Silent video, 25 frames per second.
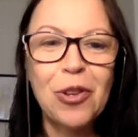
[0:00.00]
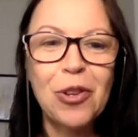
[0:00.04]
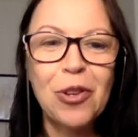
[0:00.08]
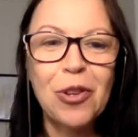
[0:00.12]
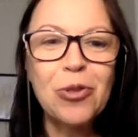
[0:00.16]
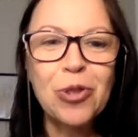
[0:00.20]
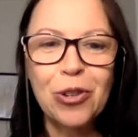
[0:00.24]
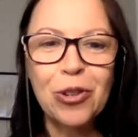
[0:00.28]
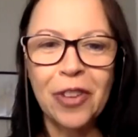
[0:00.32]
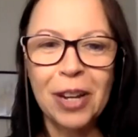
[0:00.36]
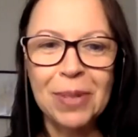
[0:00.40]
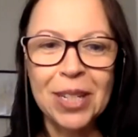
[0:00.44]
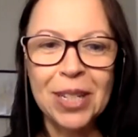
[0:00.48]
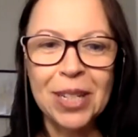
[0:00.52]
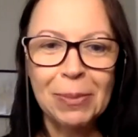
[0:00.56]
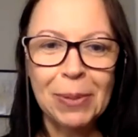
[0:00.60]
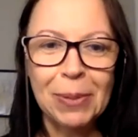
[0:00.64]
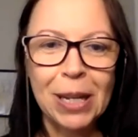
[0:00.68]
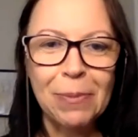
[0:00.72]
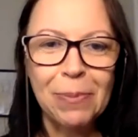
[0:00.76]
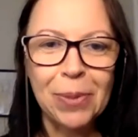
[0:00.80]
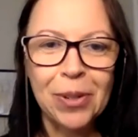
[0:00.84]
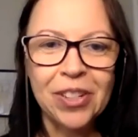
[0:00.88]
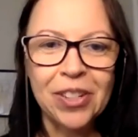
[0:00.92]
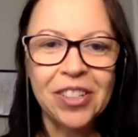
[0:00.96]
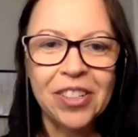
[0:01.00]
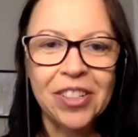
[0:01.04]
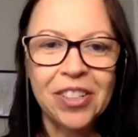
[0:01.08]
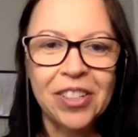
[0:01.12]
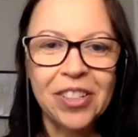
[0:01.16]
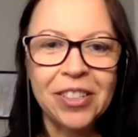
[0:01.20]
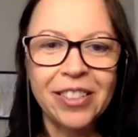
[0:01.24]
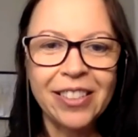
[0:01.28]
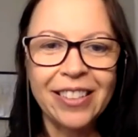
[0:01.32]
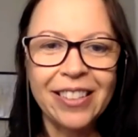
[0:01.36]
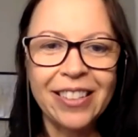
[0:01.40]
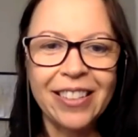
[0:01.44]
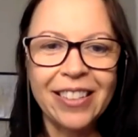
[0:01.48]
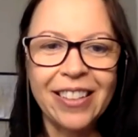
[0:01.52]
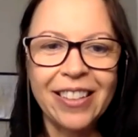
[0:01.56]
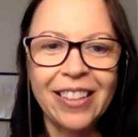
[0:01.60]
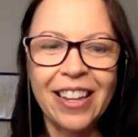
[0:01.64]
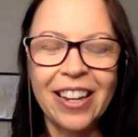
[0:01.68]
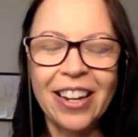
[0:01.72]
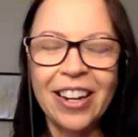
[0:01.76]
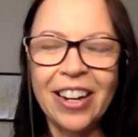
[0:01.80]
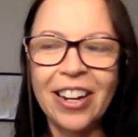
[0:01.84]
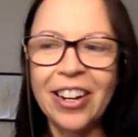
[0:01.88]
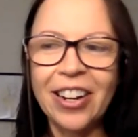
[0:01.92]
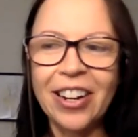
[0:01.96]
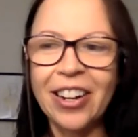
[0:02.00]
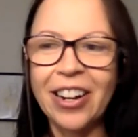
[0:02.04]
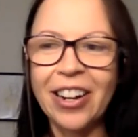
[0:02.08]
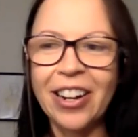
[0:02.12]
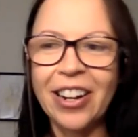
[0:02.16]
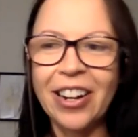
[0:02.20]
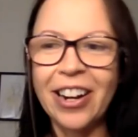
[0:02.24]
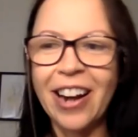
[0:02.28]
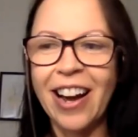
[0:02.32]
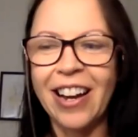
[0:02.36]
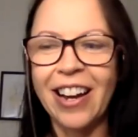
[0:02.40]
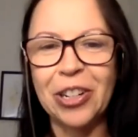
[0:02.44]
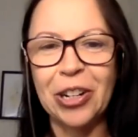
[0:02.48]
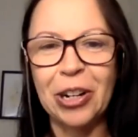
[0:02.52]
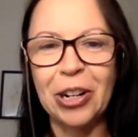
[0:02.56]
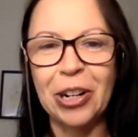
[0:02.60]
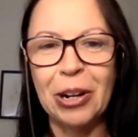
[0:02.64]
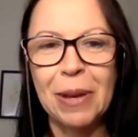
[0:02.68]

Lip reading: future famous people there.